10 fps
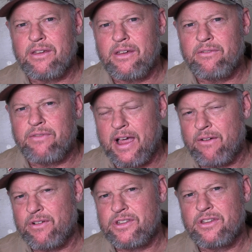
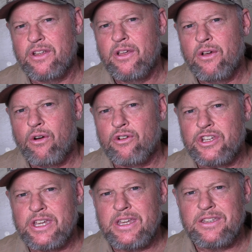virus or
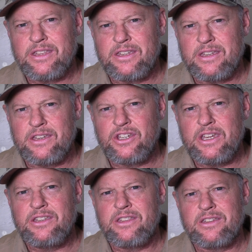yeast
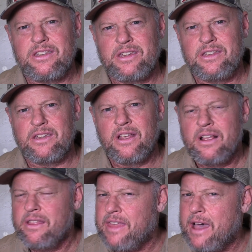disease.
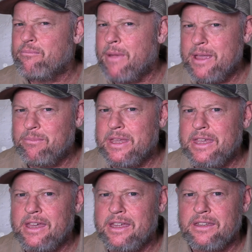That might be
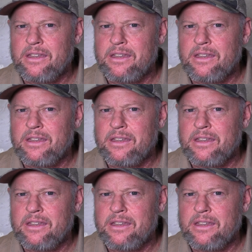it.